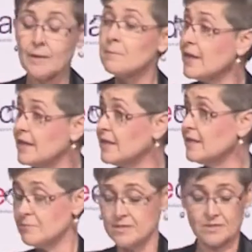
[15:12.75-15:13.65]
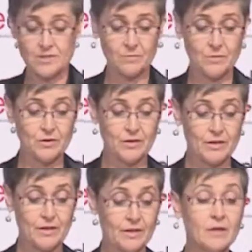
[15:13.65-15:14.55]
Many in the business
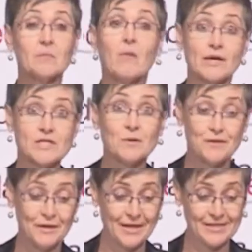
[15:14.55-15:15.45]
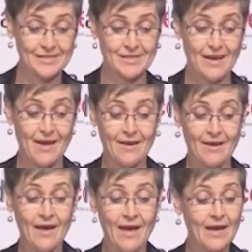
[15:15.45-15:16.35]
community, Mike Smith again
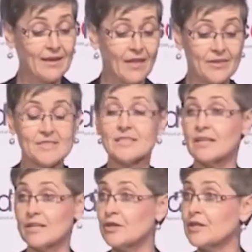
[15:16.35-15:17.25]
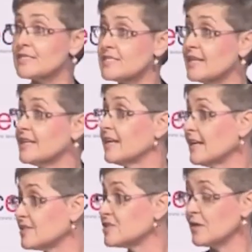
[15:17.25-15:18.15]
today, and others, including CEDA
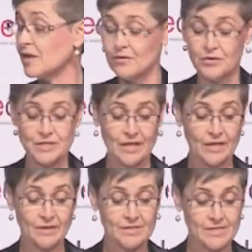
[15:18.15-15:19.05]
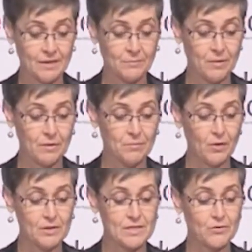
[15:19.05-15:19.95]
in its 2013 Setting Public
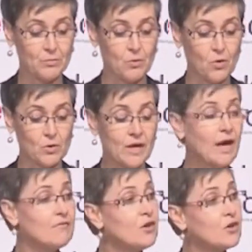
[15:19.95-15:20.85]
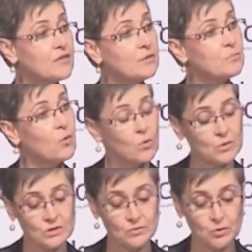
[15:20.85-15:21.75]
Policy report, have noted the
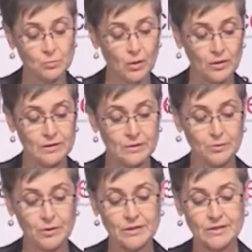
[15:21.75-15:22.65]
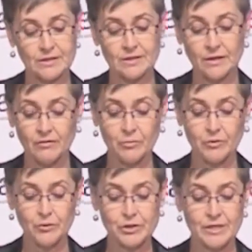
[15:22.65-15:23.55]
importance of good policy processes and government
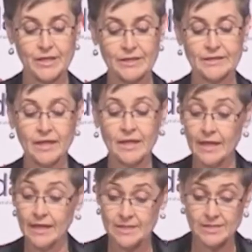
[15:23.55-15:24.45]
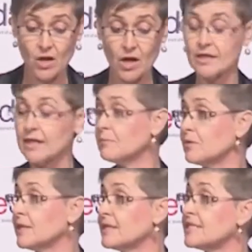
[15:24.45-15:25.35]
routines in designing,
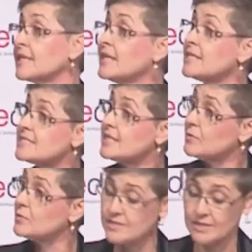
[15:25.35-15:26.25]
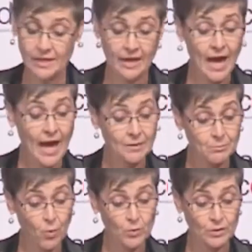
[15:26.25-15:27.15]
implementing, sequencing, and
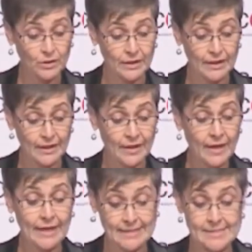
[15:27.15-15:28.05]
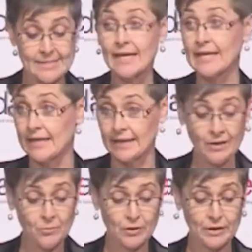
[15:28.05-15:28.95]
importantly, in selling
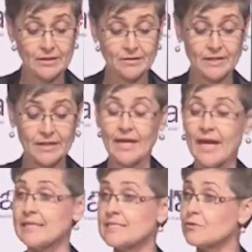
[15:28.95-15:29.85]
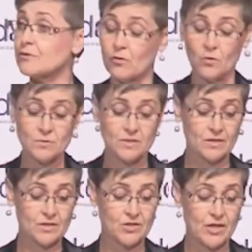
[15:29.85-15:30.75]
productivity-enhancing reforms to the
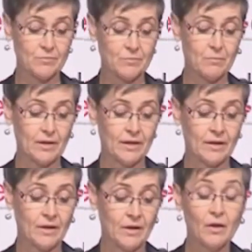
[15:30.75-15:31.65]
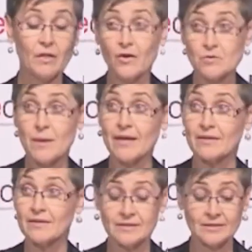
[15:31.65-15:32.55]
Australian public. Those matters,